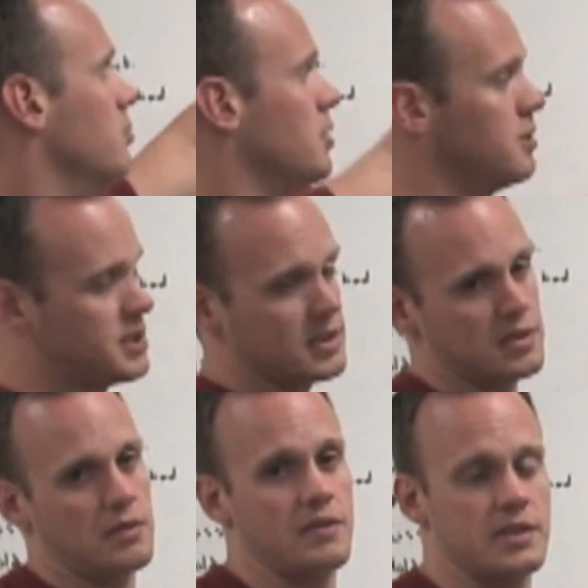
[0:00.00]
No
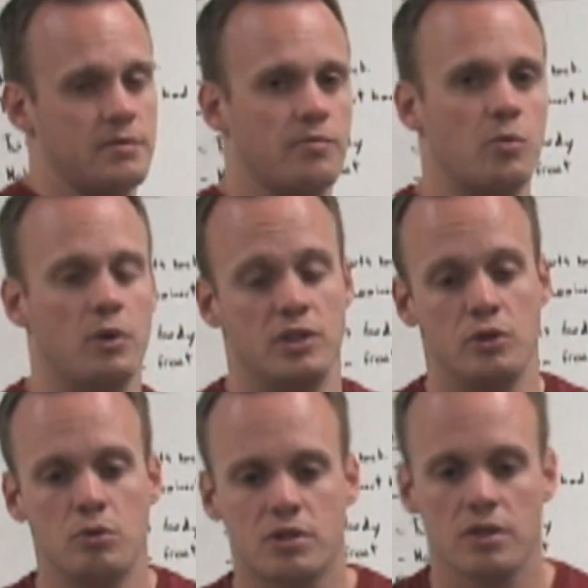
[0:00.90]
decision or vision. When
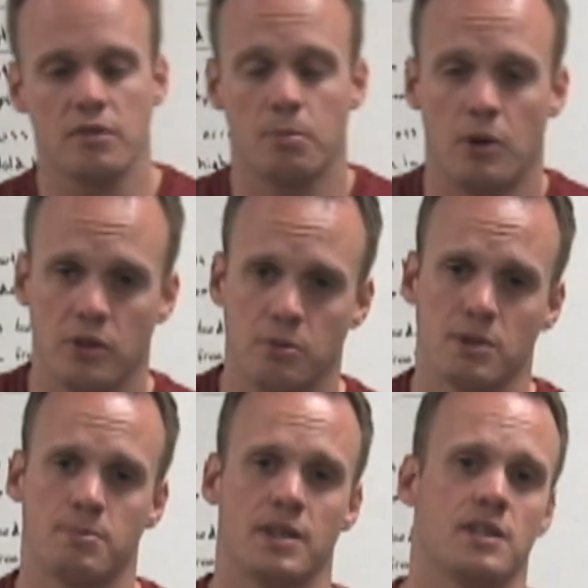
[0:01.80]
you serve the ball, you
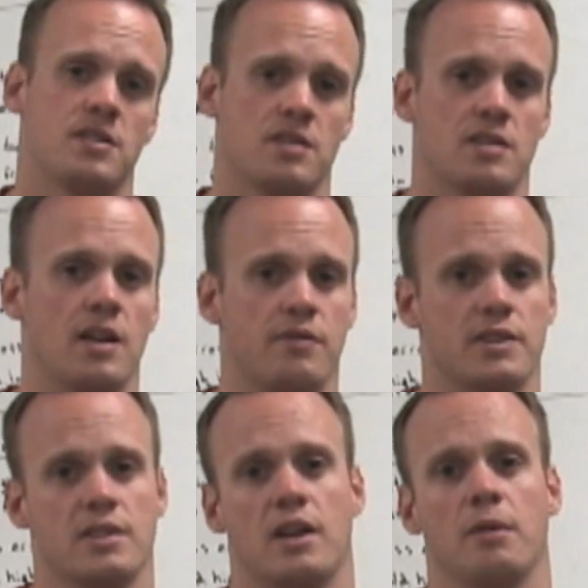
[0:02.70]
must make a decision
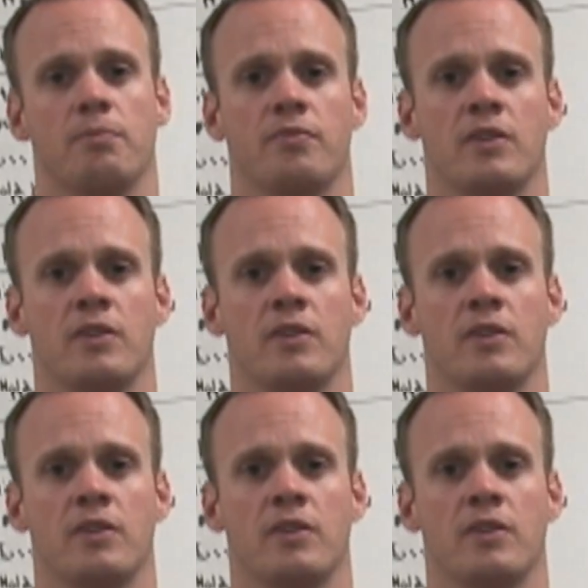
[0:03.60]
every time.